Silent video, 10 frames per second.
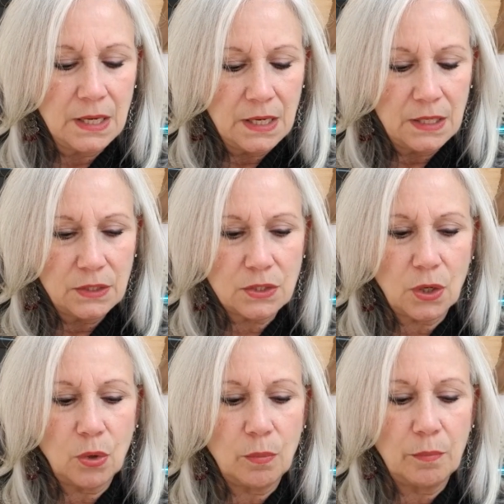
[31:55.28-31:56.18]

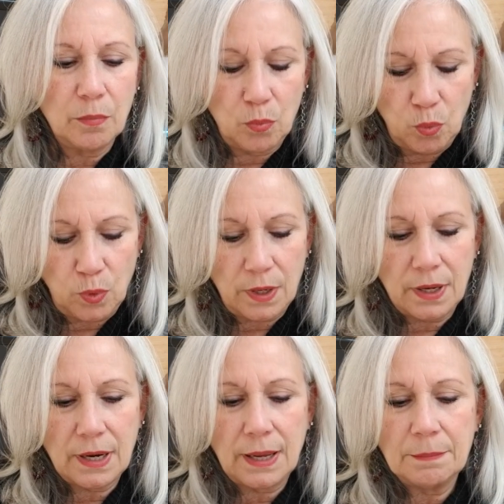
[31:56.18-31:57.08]
So what
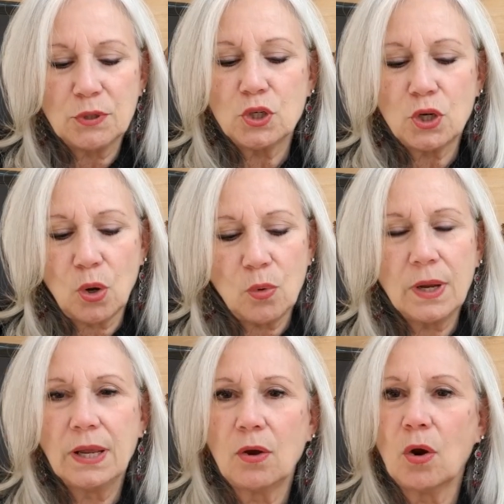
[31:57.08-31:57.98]
I'm
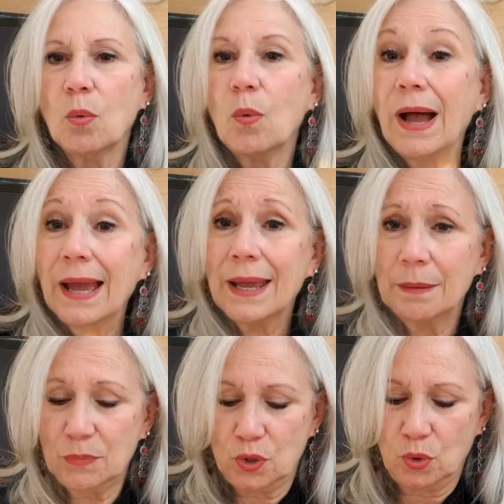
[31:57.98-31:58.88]
showing or why I'm
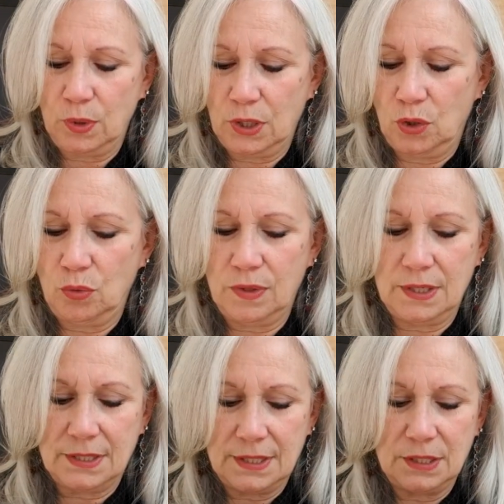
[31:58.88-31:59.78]
showing you this is